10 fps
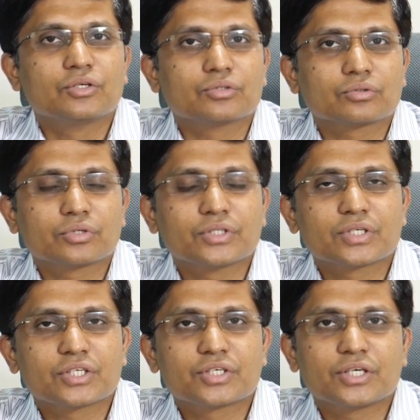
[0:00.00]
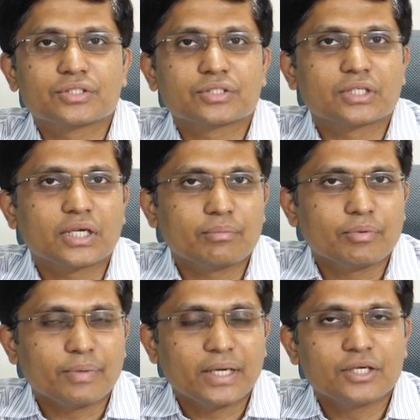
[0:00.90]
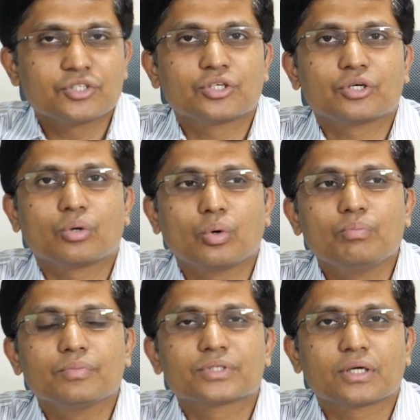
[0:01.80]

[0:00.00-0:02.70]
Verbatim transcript: So in such cases it can be managed at home.